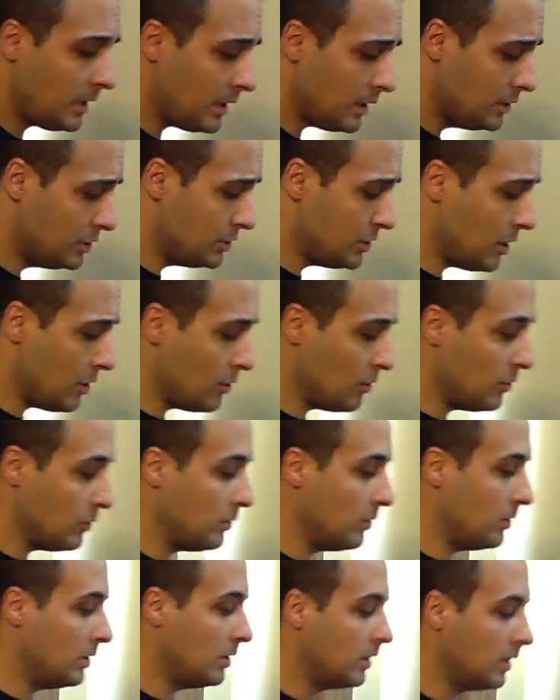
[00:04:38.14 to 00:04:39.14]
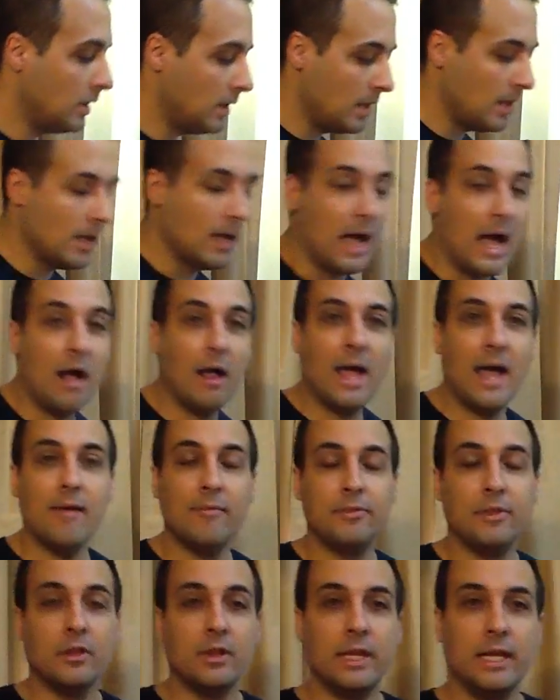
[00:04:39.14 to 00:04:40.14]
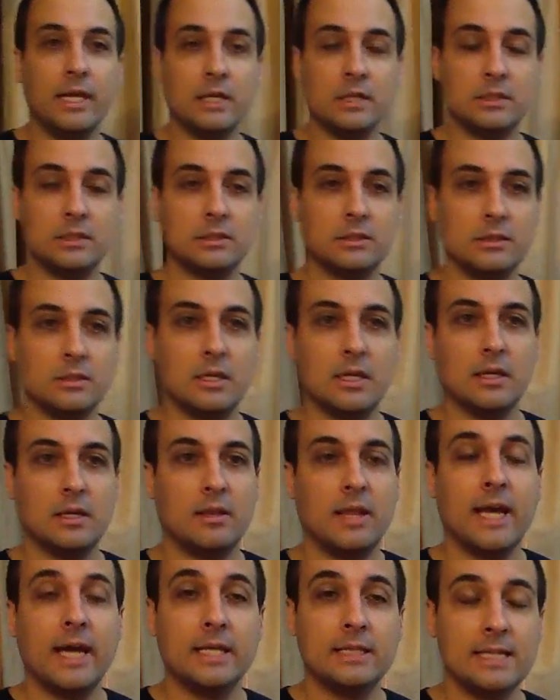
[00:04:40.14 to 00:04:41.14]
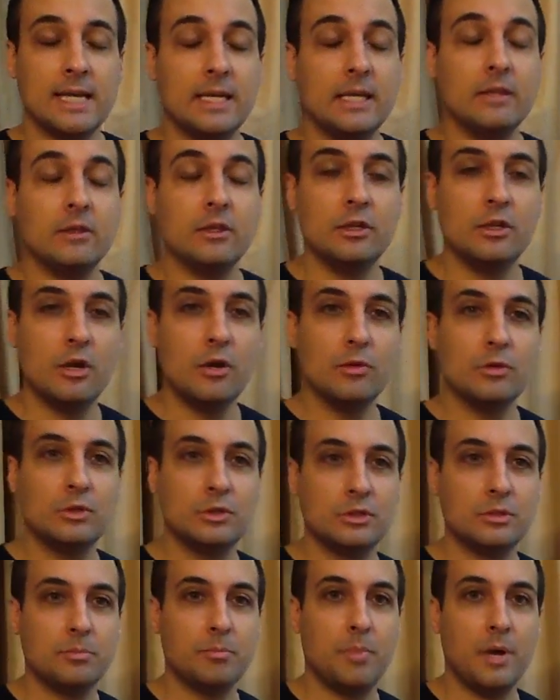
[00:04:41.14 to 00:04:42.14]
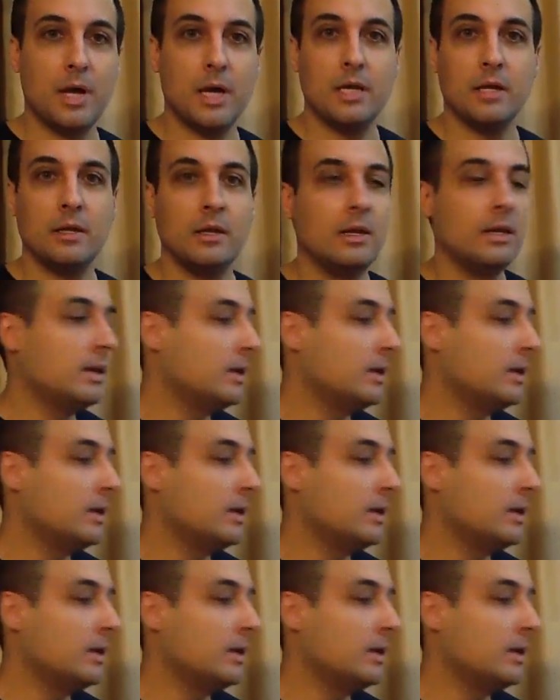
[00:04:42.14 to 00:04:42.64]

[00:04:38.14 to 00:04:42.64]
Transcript: So I'll have the links, like I said, in the notes, but